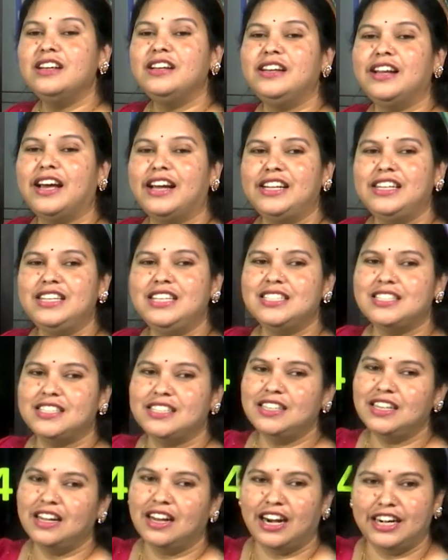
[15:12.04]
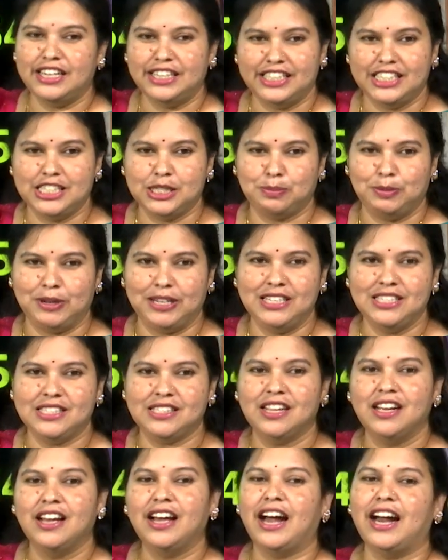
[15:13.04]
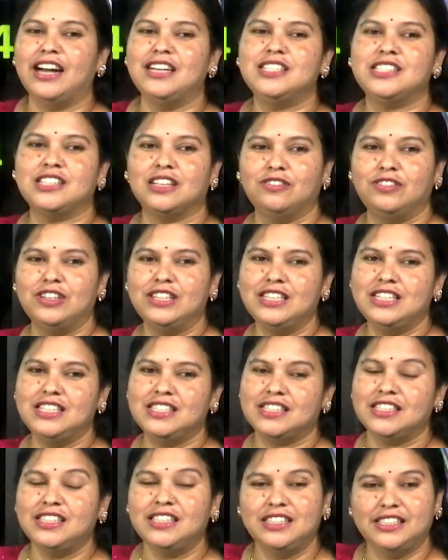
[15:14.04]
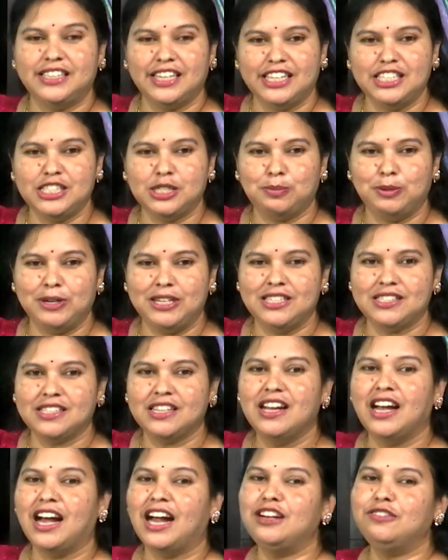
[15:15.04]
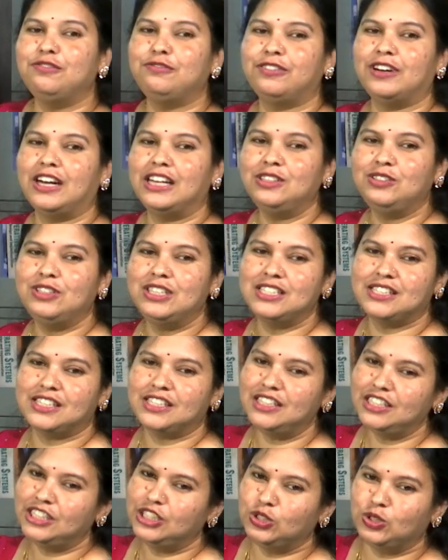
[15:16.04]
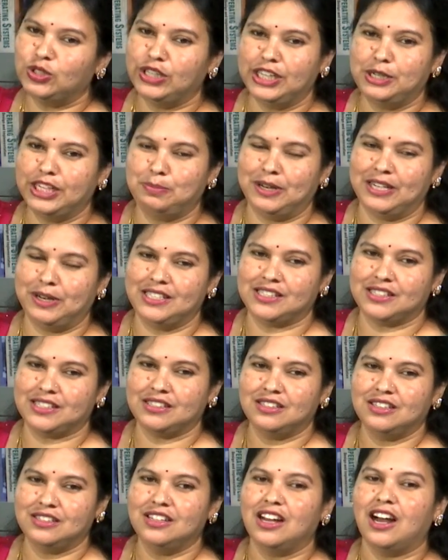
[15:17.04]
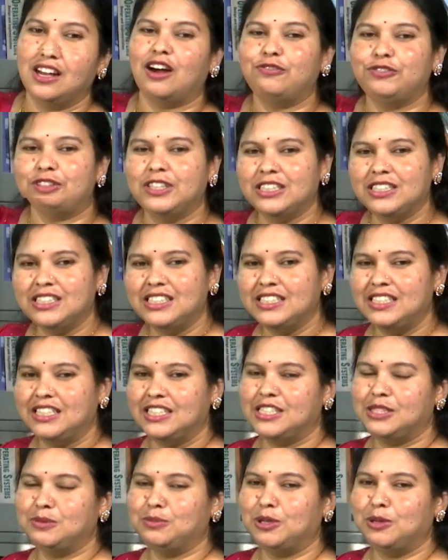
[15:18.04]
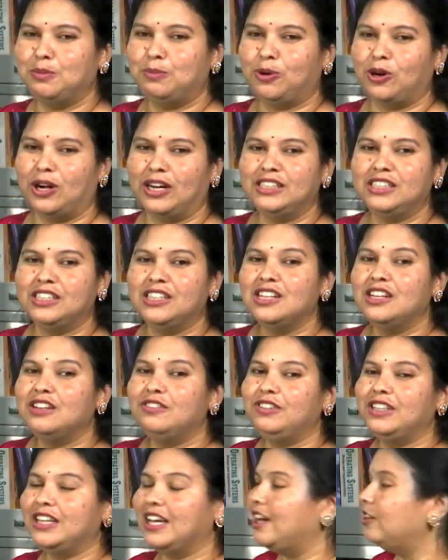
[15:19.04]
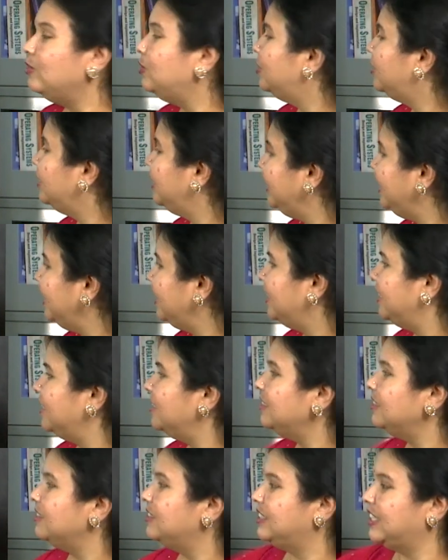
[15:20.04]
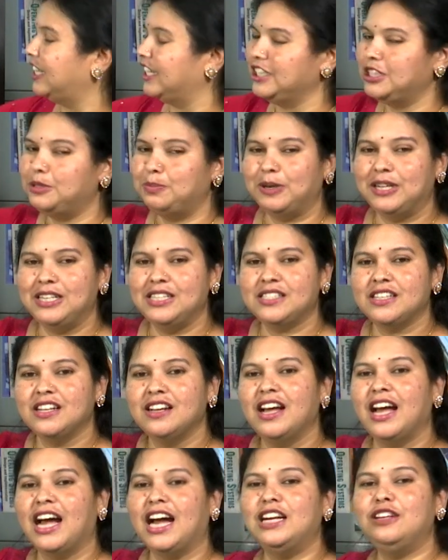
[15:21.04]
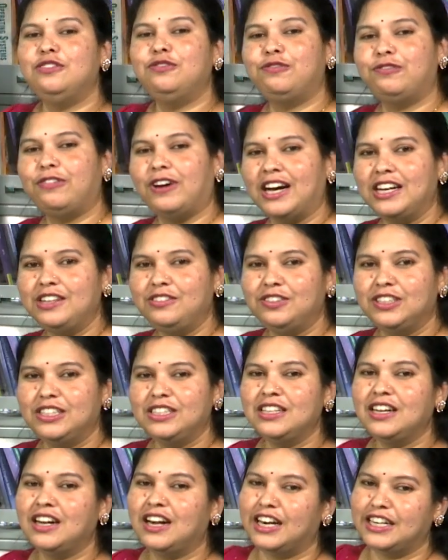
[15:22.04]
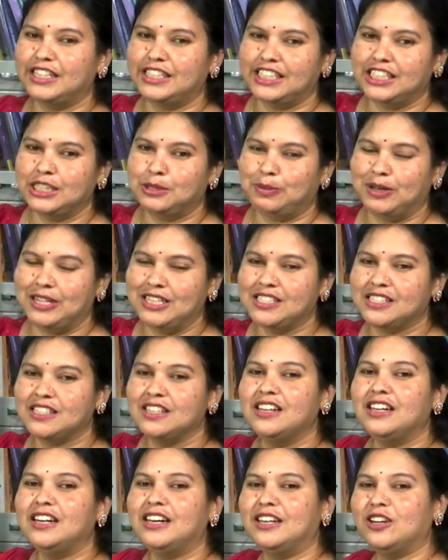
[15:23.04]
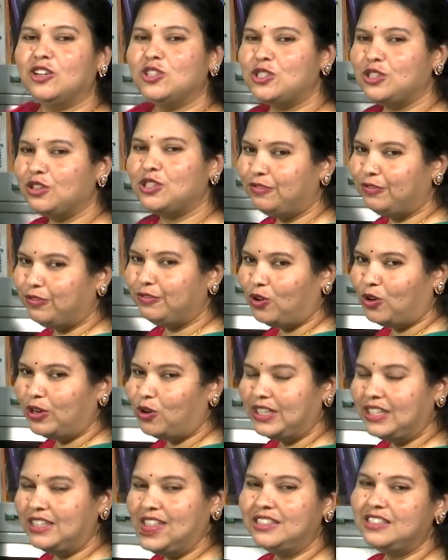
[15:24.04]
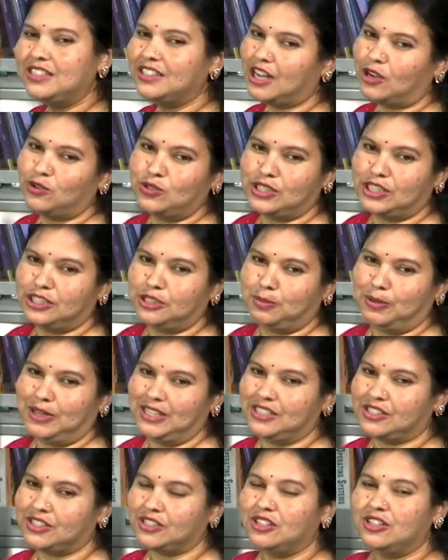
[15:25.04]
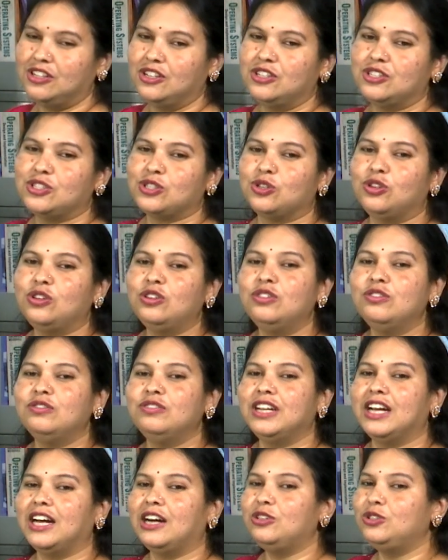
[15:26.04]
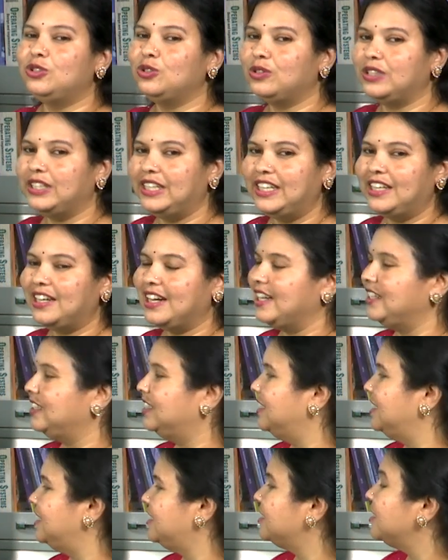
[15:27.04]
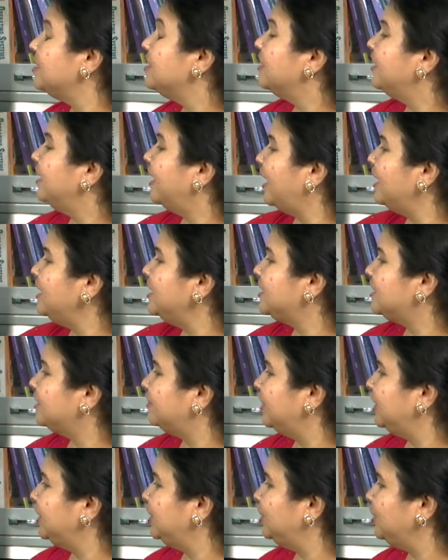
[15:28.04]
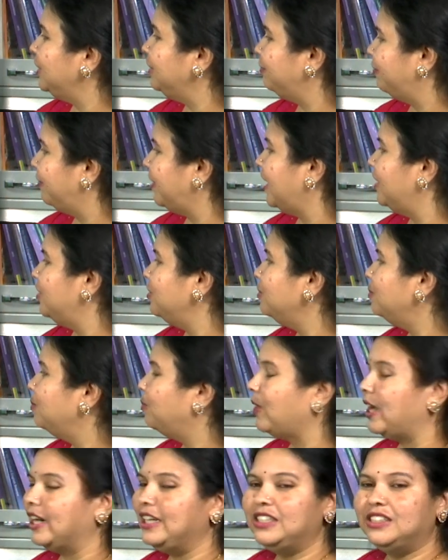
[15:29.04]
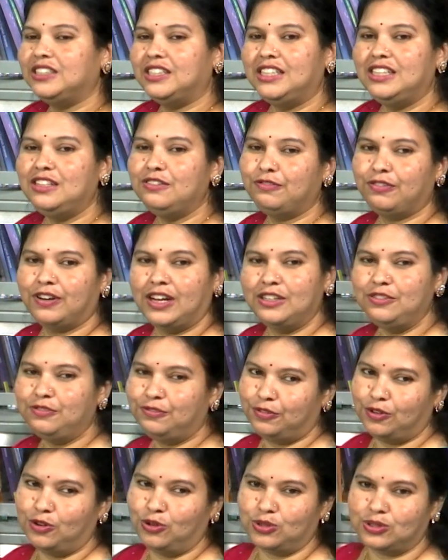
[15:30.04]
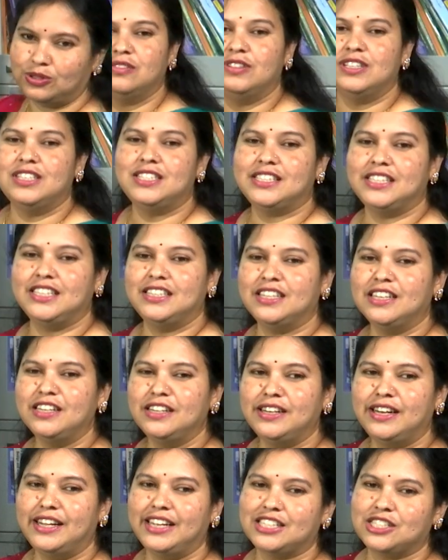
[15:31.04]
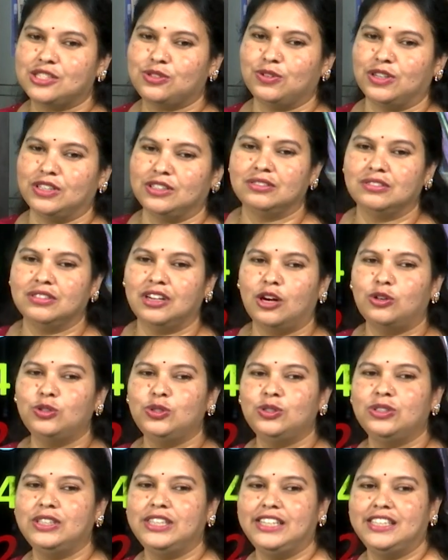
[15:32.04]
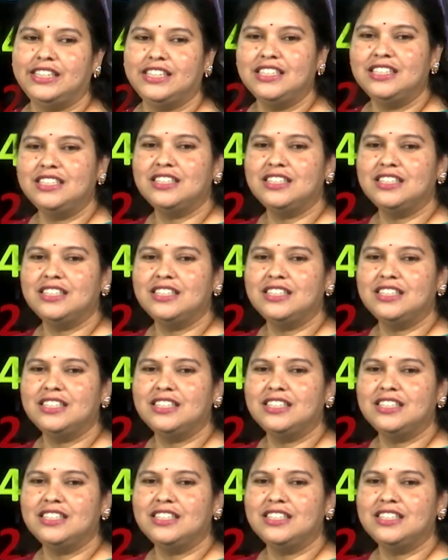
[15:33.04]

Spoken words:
9 is in hundreds place and 7 is in tens place and 5 is in unit place. After the decimal point, we have 3 in tenth place and 5 in hundredth place and also 4 in thousandth place. So, we have to read like this 975.354. We will see the next one. How to read it?